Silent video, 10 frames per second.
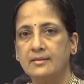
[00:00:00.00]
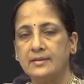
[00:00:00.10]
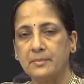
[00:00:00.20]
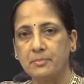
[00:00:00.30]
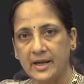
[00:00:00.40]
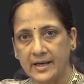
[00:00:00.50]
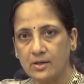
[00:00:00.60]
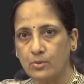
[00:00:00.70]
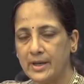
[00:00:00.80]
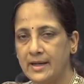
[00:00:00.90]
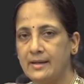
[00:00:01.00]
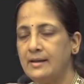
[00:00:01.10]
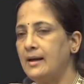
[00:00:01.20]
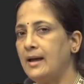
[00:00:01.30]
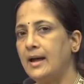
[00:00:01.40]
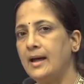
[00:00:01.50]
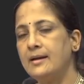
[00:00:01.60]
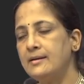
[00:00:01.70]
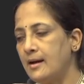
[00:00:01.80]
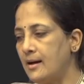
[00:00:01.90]
they break away
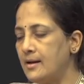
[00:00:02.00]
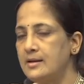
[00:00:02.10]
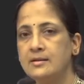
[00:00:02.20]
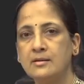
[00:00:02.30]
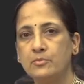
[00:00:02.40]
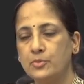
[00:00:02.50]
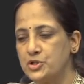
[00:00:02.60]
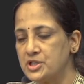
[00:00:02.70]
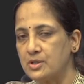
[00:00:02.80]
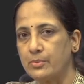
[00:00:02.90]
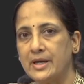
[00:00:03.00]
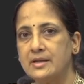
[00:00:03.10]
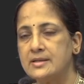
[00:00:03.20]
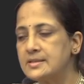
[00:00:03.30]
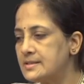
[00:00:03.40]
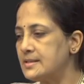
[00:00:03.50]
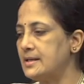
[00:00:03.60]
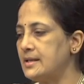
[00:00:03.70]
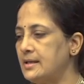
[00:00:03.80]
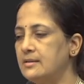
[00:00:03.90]
and are pushed away
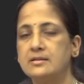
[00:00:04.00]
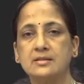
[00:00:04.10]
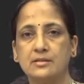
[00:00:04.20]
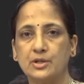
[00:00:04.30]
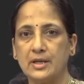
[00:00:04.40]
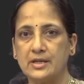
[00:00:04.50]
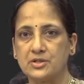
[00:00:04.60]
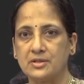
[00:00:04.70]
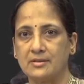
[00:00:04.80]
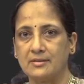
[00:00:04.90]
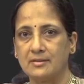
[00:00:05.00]
distally in the circulation.